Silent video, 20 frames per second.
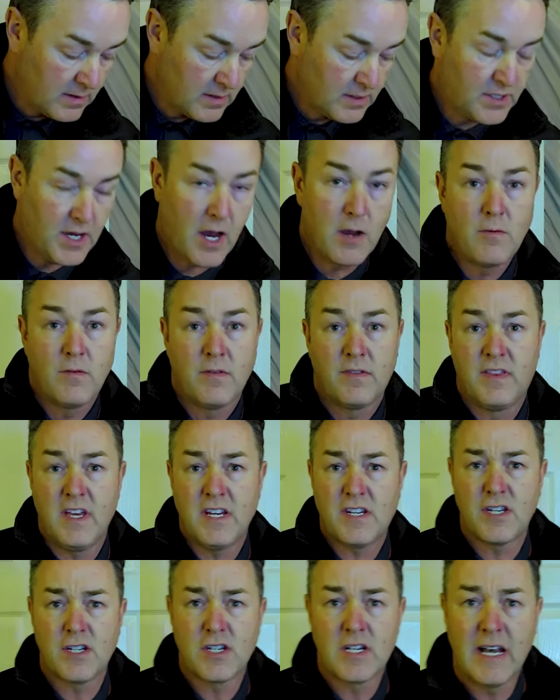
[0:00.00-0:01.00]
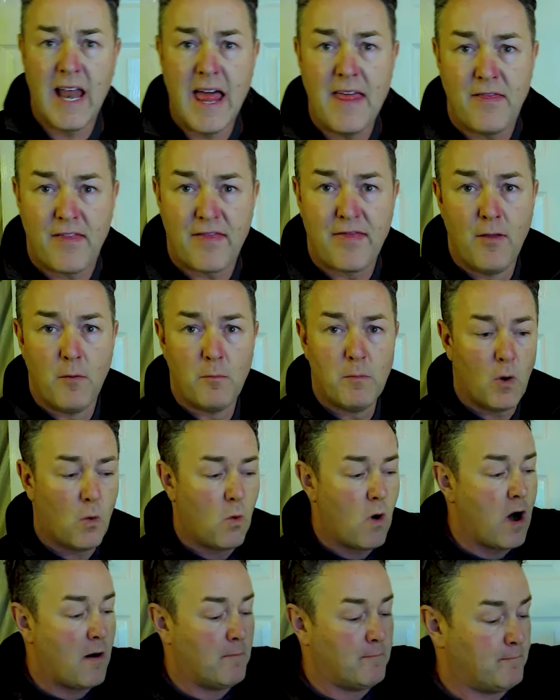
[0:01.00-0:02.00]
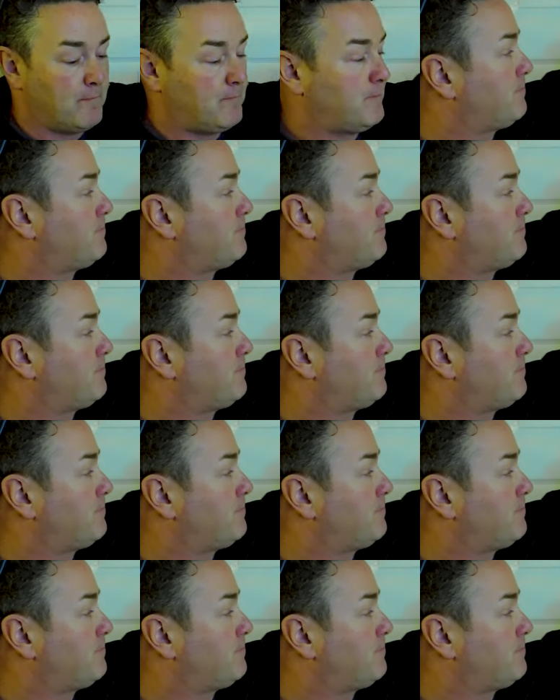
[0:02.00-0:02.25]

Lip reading: So this is length number one.